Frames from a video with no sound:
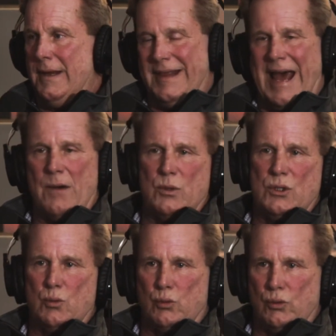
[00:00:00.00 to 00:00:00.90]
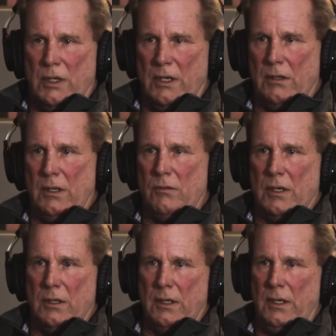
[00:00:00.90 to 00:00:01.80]
that was really,
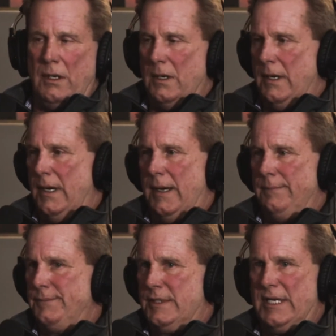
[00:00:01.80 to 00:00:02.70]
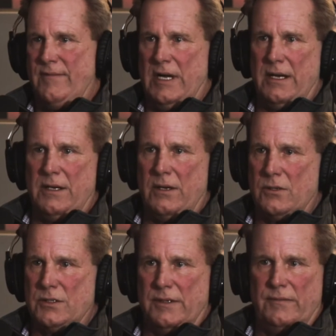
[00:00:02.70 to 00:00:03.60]
really 7-8
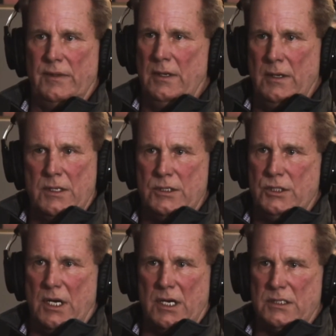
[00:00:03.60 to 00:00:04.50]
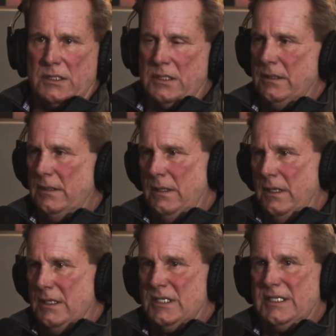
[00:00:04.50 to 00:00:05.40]
years of just,
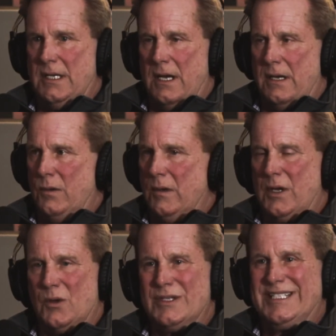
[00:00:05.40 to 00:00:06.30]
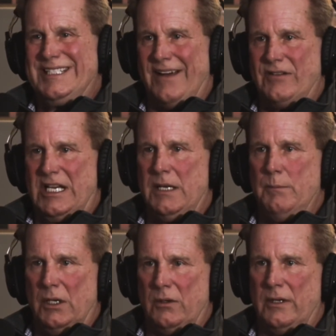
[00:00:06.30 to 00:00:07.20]
we were doing $70
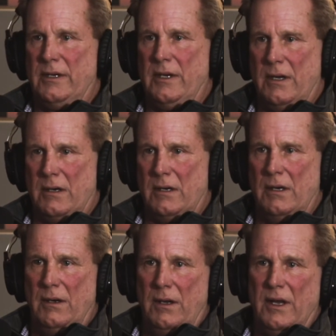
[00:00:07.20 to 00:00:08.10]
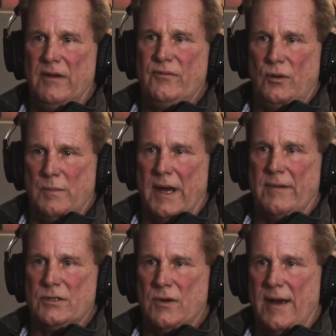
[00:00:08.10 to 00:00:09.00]
million a year at food and
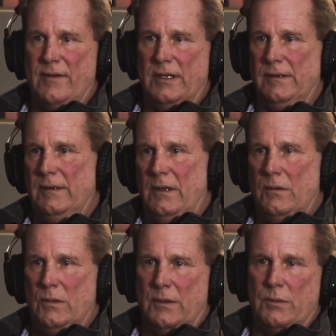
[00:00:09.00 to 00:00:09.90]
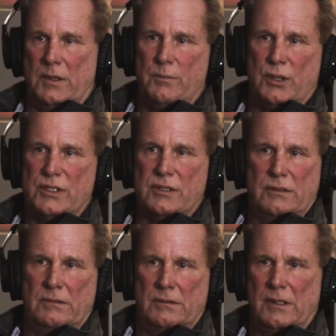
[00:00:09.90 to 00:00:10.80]
beverage revenue with
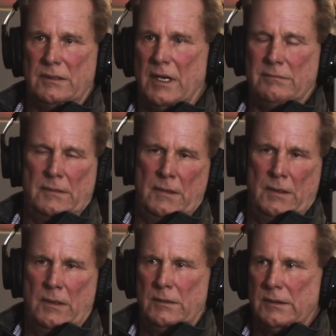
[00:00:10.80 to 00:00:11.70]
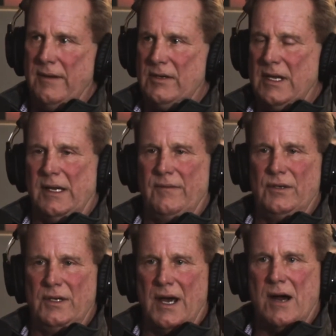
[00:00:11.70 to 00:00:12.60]
pushing, you know, give or take a
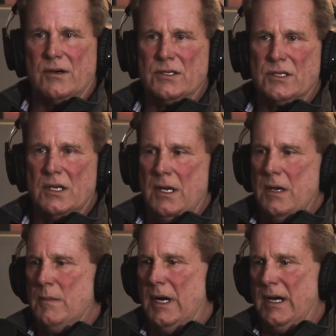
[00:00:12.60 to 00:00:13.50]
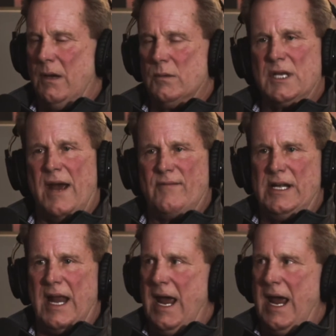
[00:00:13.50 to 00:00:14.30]
few dollars. But it was every